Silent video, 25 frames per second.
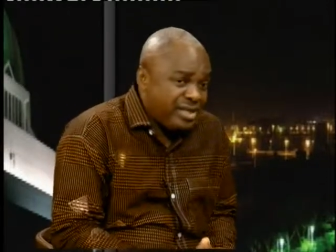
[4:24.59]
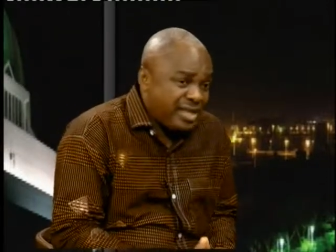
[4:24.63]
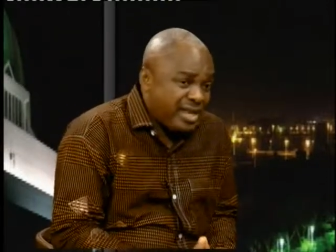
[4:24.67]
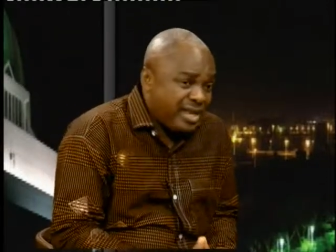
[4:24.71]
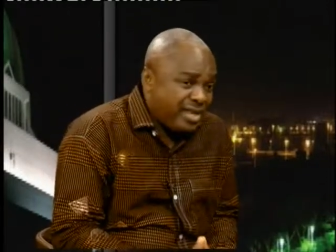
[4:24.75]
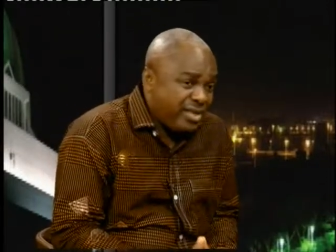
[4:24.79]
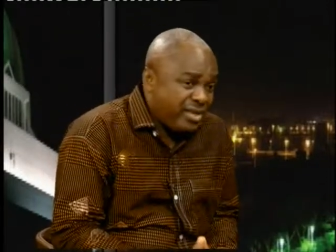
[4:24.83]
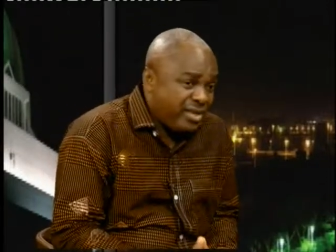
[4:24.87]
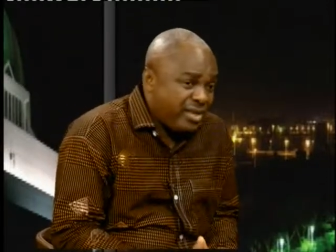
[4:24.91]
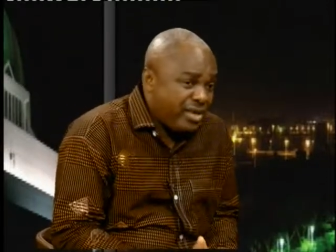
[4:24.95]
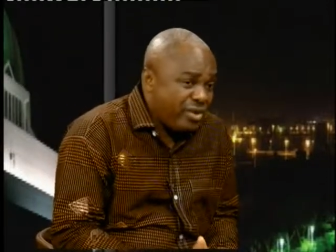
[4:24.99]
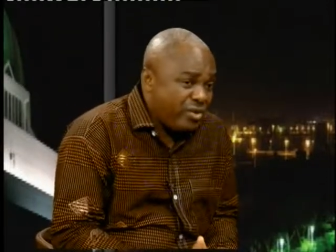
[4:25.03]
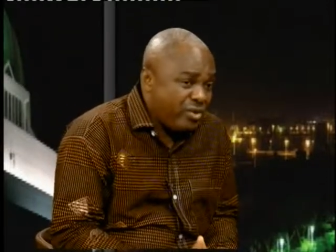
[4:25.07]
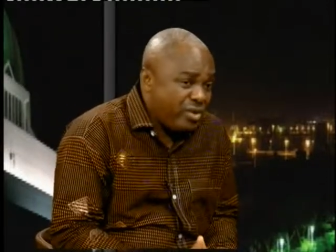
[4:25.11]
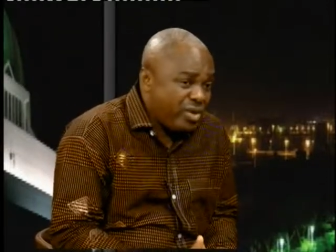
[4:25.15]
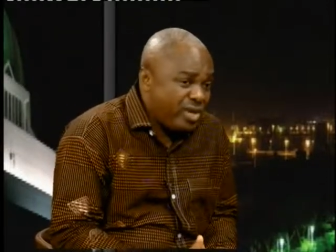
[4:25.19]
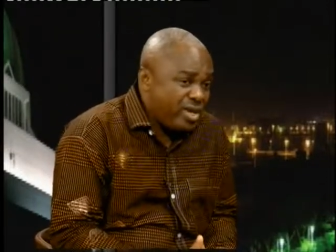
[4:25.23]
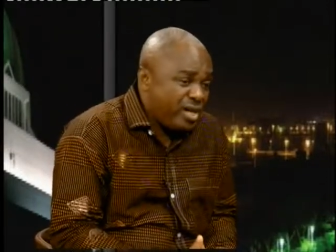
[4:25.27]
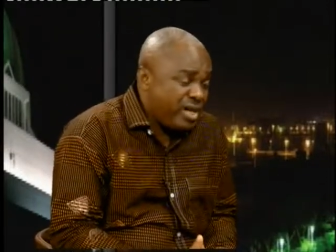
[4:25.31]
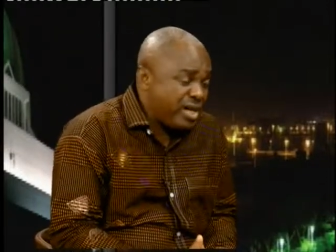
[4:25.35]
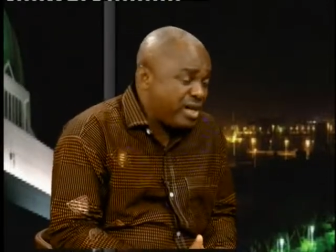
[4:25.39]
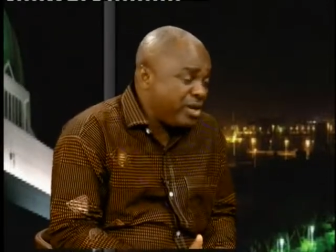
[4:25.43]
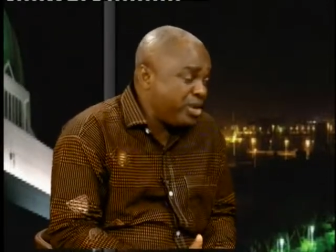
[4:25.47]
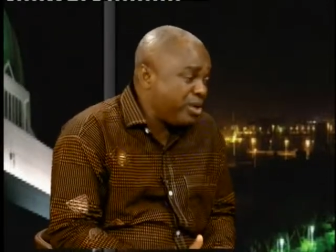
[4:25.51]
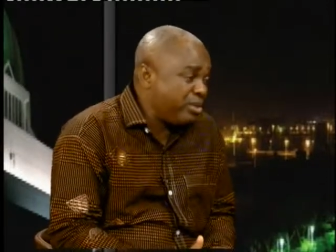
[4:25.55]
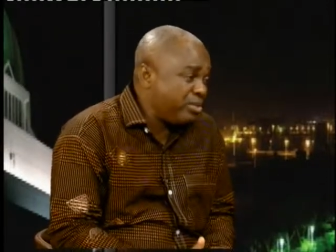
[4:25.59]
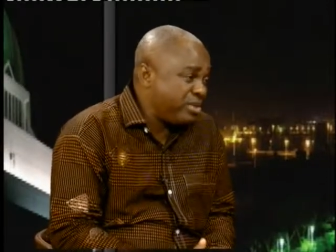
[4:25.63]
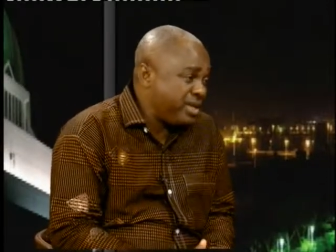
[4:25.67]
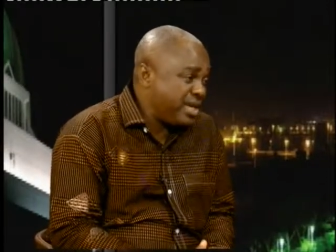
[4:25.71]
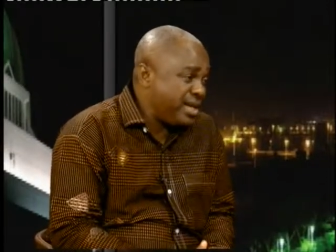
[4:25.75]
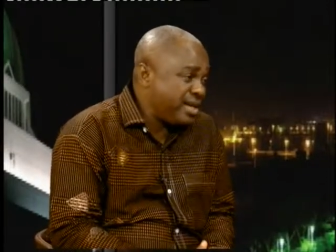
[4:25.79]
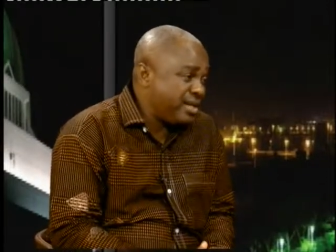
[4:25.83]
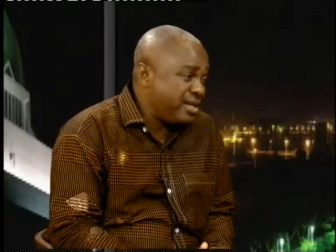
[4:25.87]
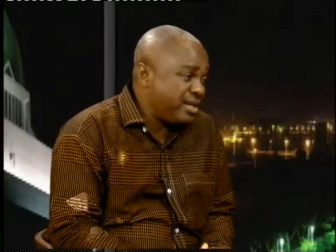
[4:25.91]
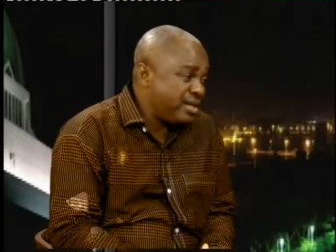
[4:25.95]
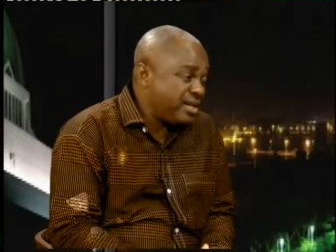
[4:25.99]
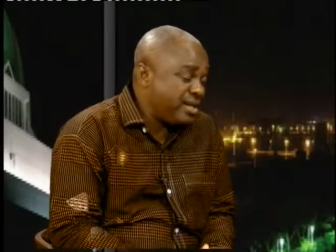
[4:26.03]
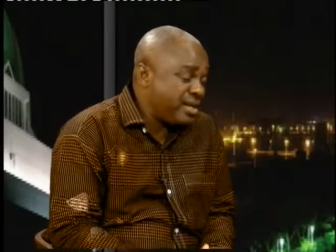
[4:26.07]
And I think we can adopt
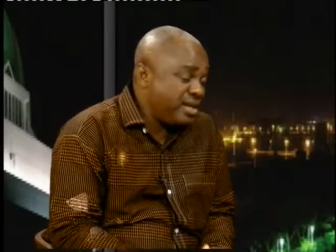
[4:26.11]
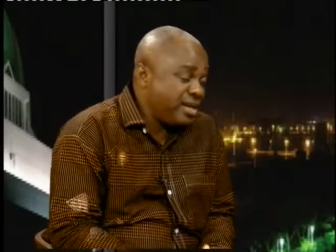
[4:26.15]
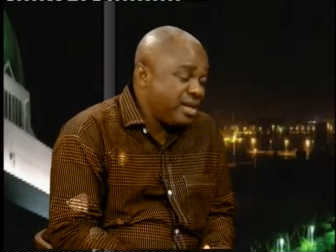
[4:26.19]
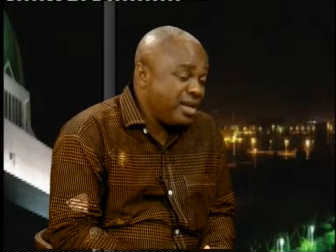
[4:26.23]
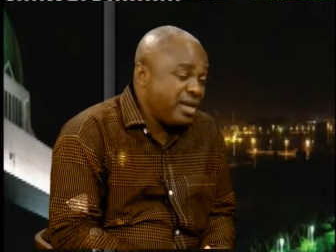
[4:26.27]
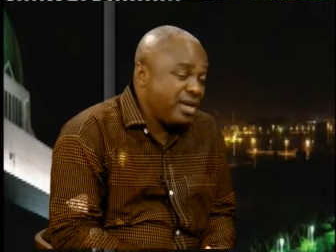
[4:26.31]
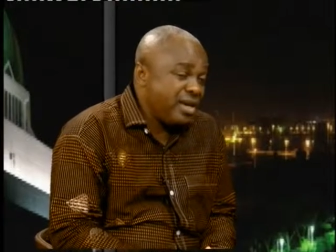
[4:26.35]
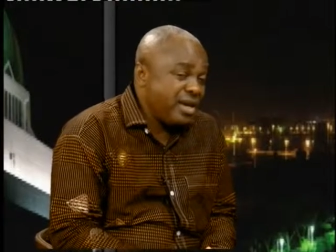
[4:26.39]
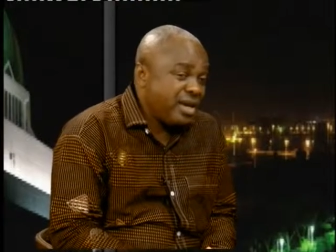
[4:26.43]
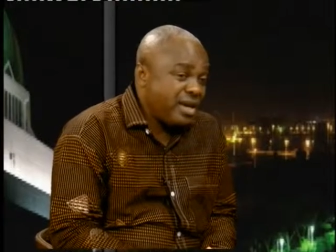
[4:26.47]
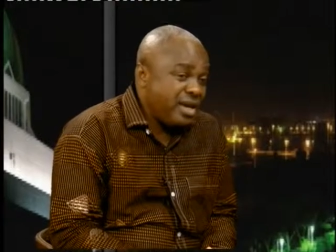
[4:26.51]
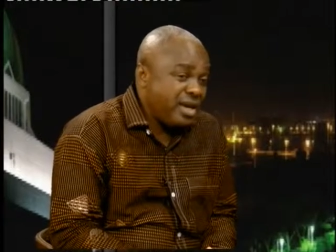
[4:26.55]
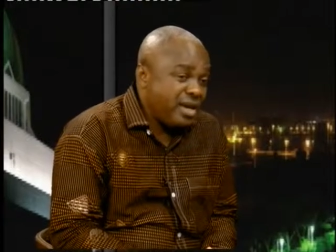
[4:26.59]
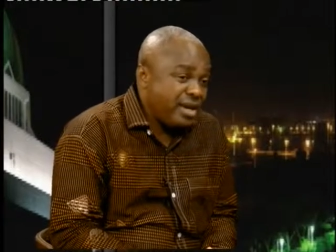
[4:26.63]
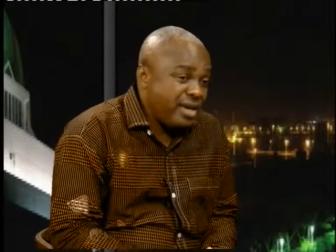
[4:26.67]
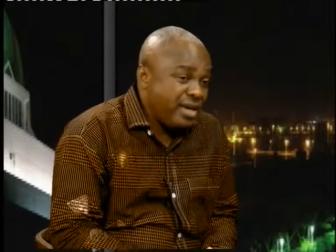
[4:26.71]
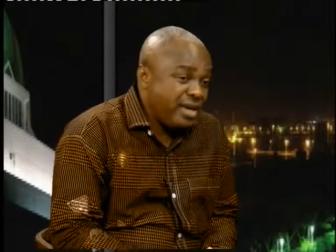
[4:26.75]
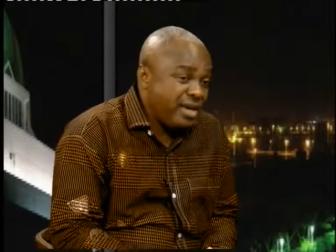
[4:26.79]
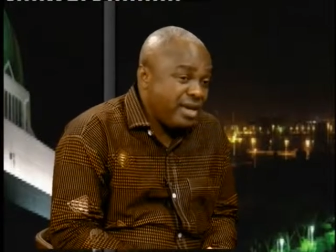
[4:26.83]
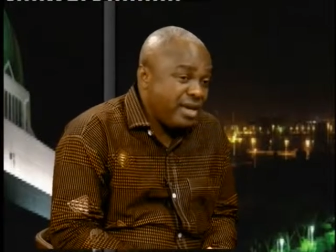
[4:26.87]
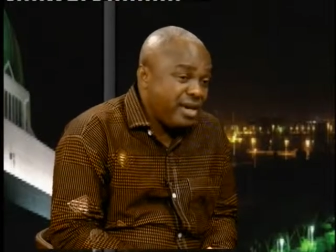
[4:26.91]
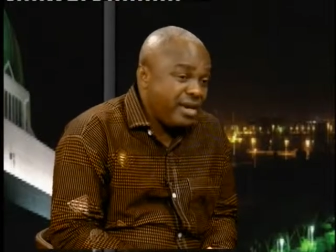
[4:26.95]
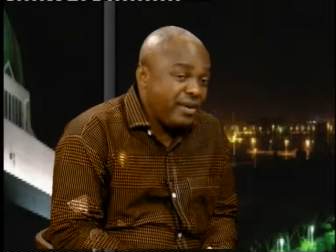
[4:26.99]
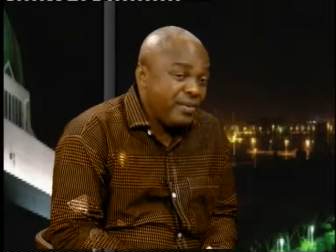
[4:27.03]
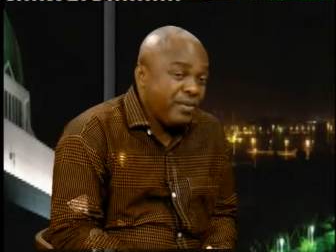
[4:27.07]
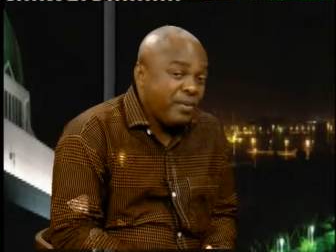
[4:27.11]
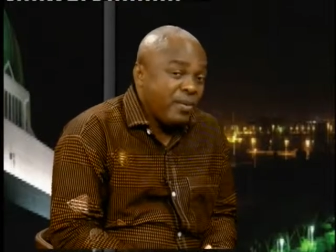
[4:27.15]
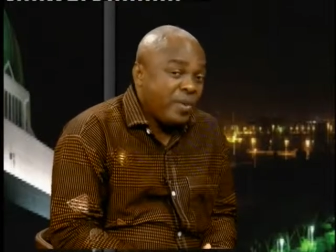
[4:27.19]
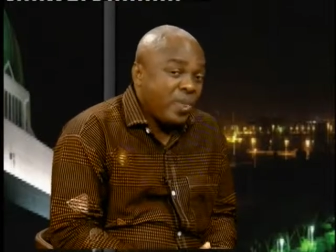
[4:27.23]
that uh, here.